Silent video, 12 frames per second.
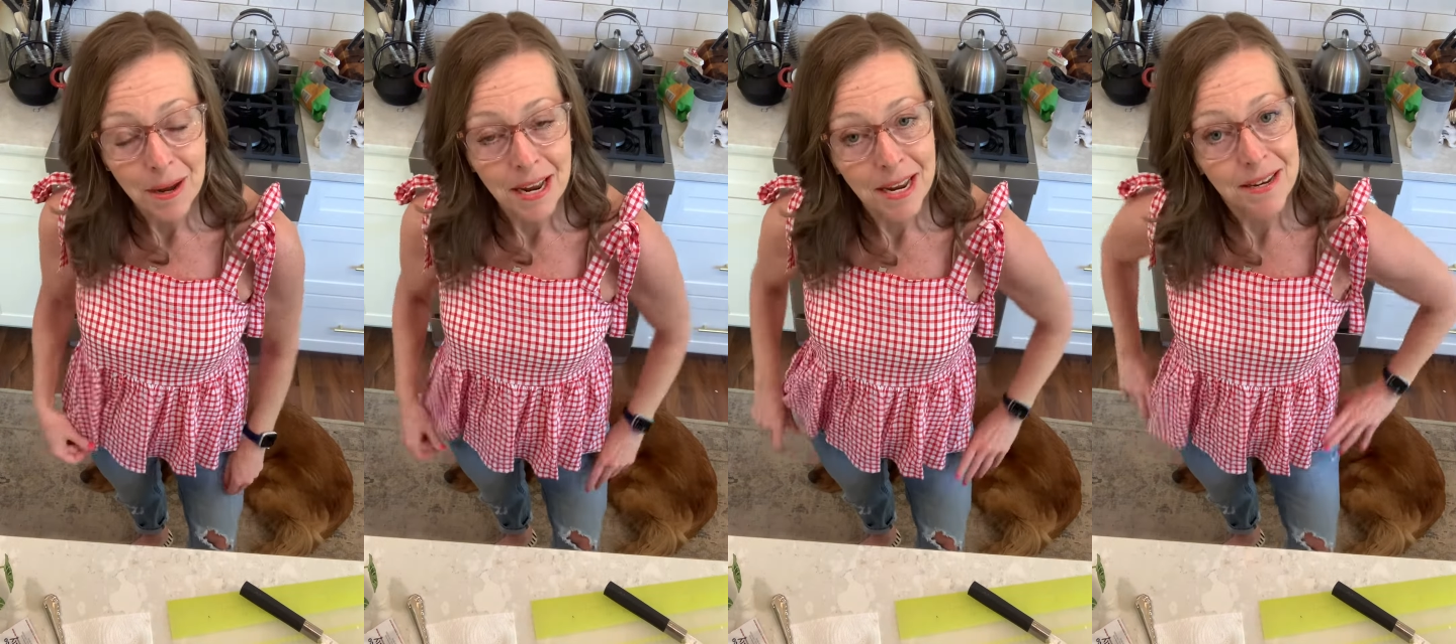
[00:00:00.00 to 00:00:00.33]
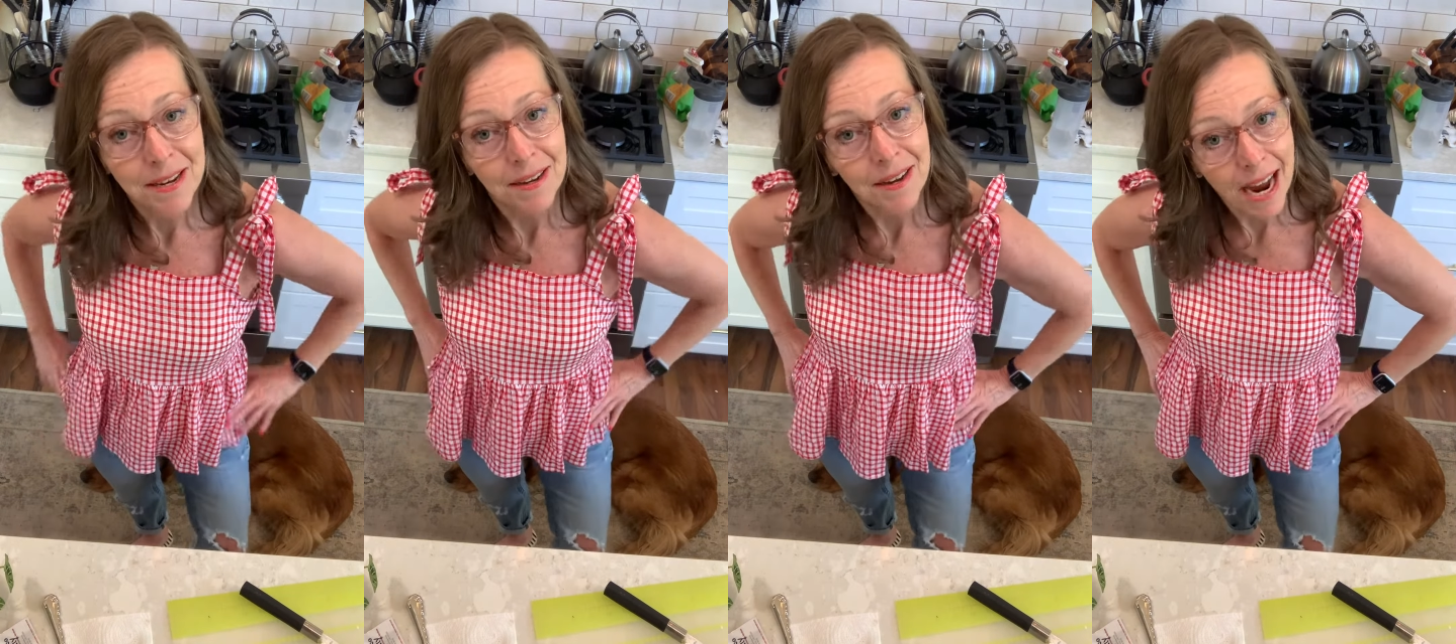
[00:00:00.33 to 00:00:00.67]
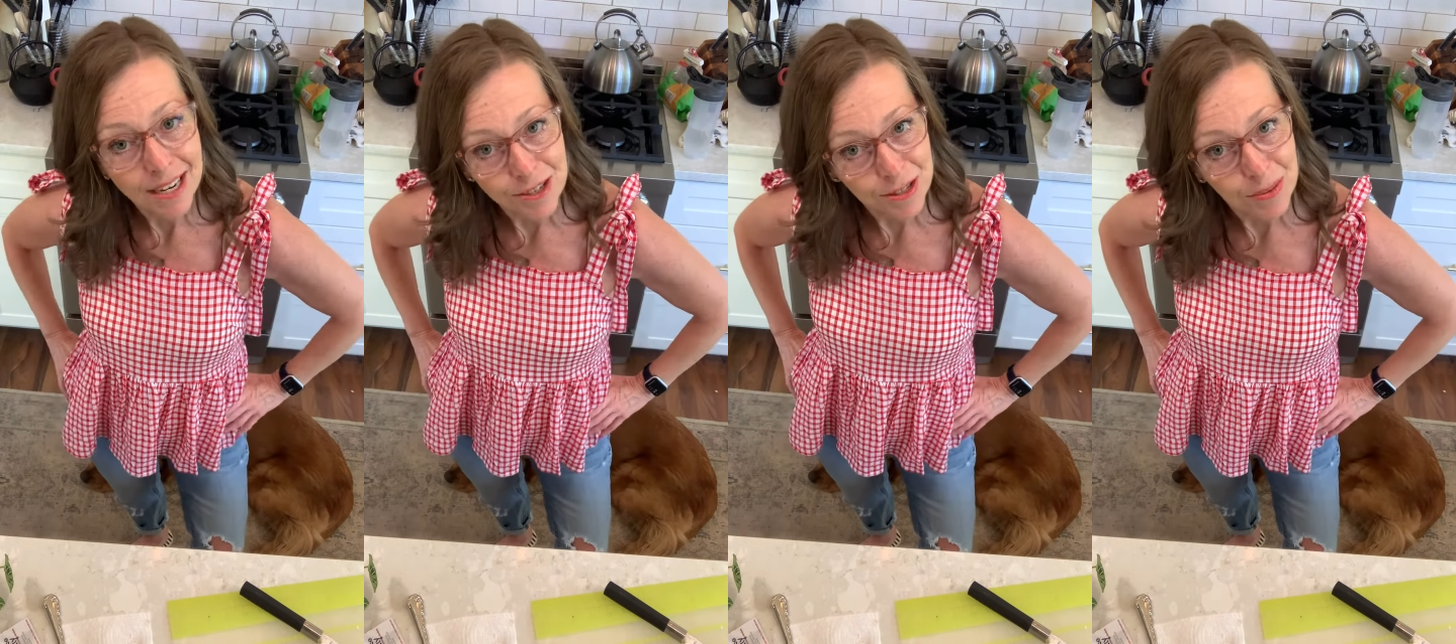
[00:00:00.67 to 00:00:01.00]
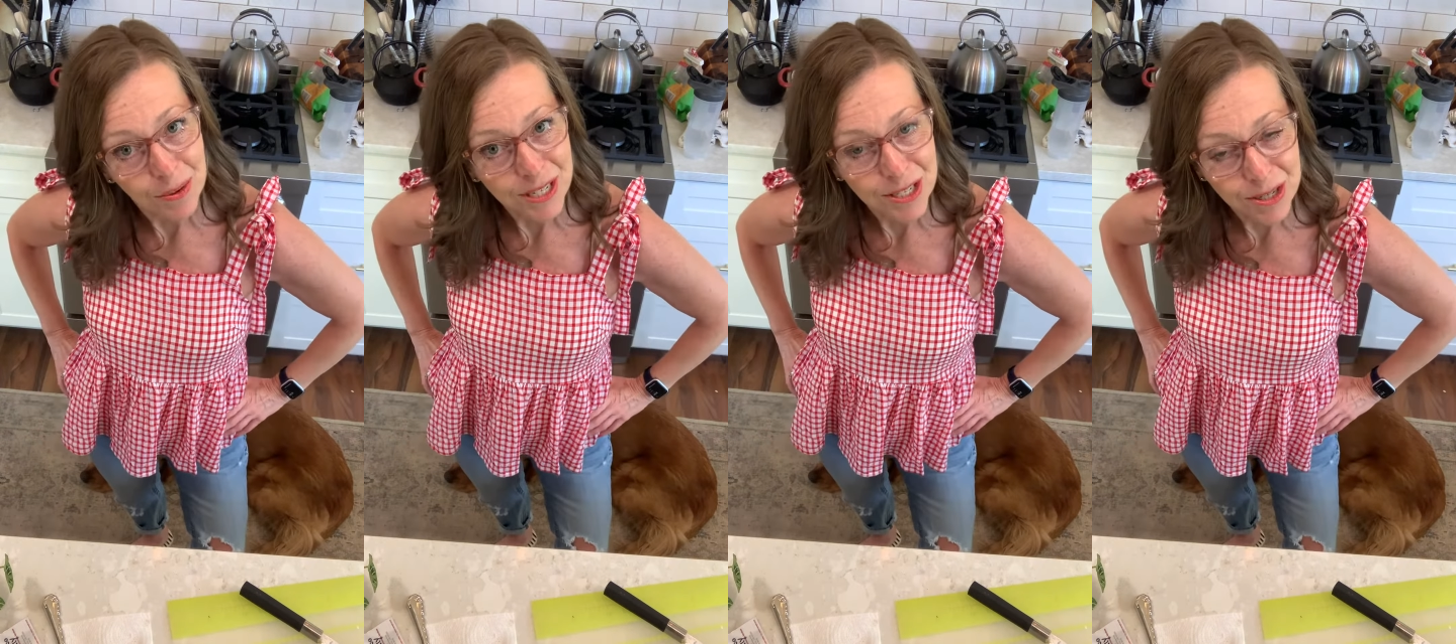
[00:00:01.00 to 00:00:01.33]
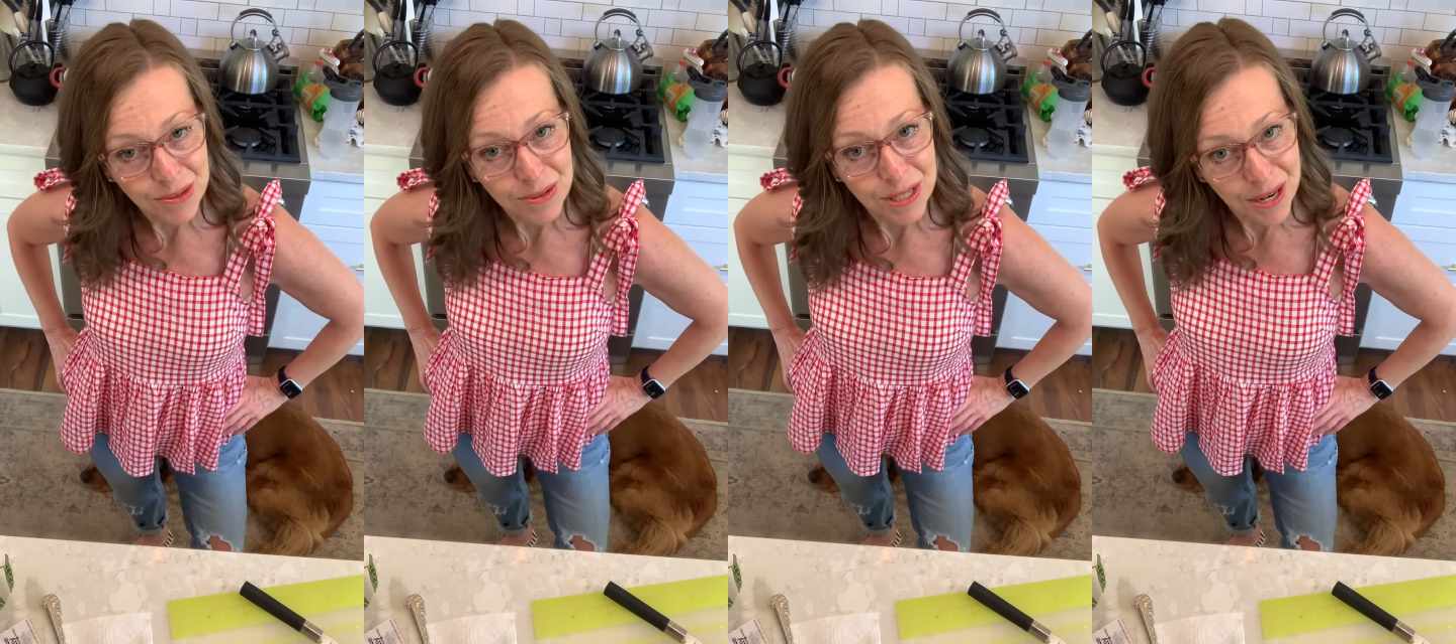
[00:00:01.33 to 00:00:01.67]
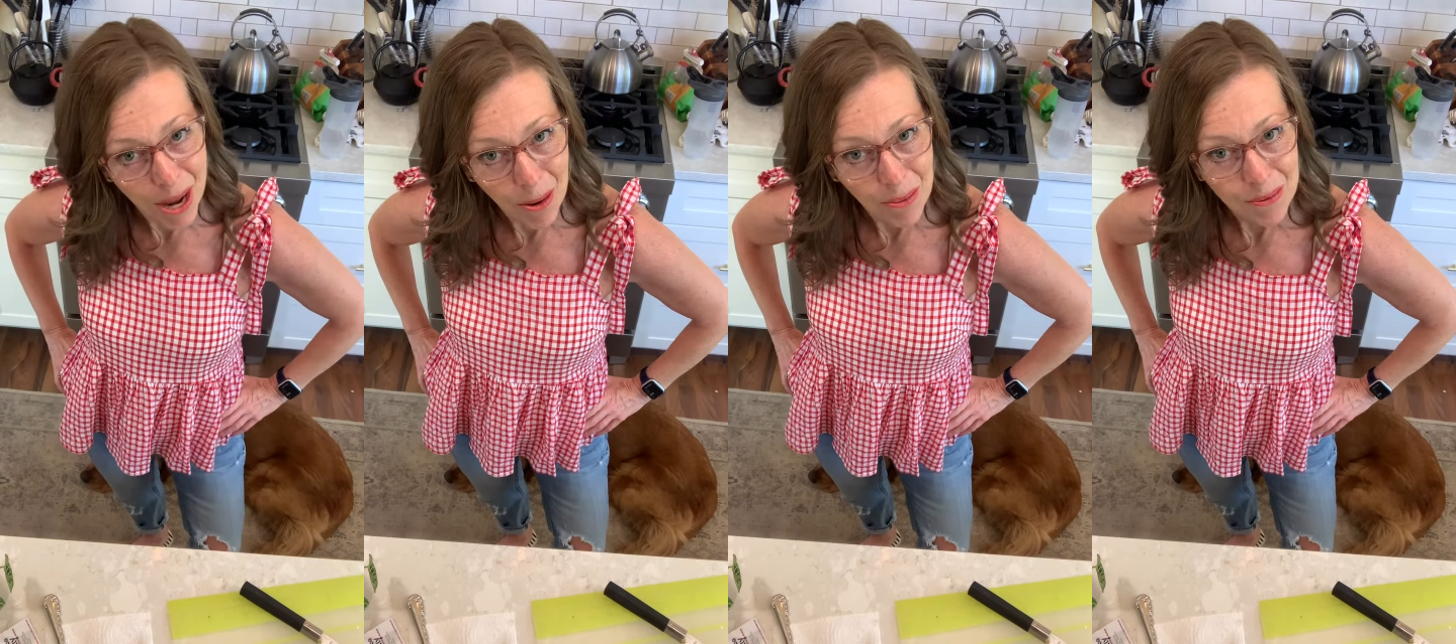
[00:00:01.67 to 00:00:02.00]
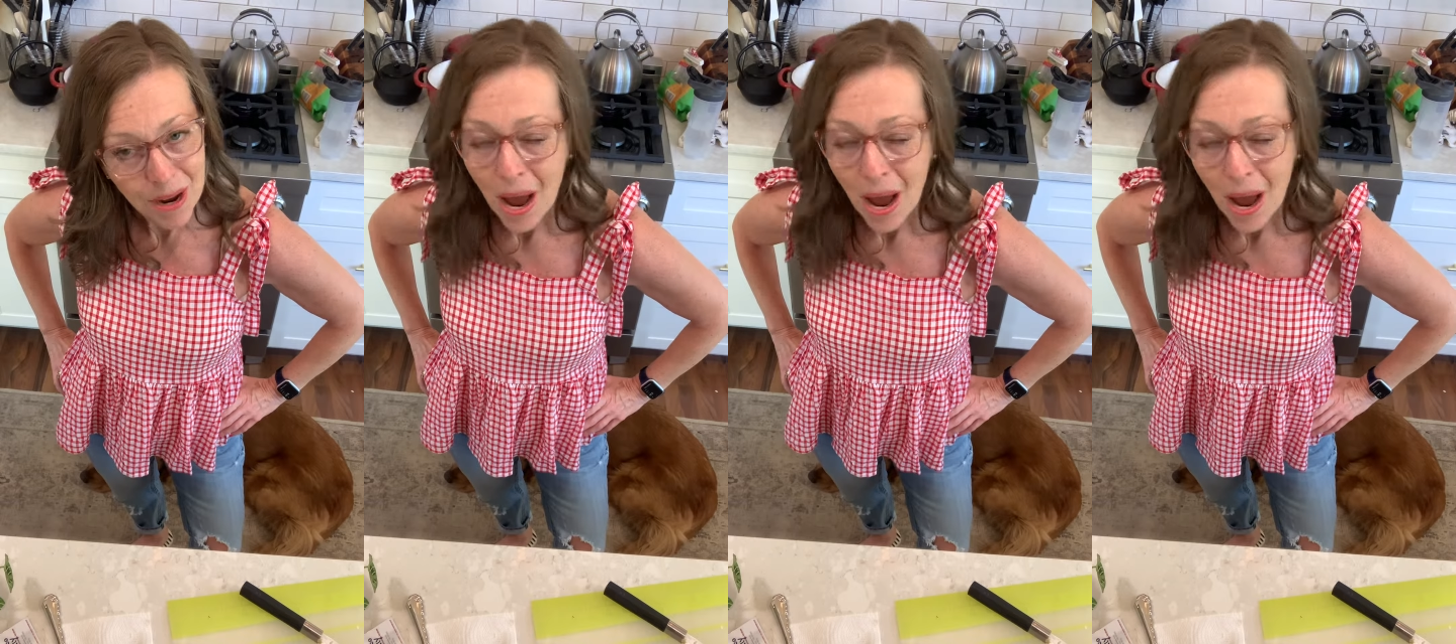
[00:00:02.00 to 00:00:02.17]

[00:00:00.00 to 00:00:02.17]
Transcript: And I just wanted you to know.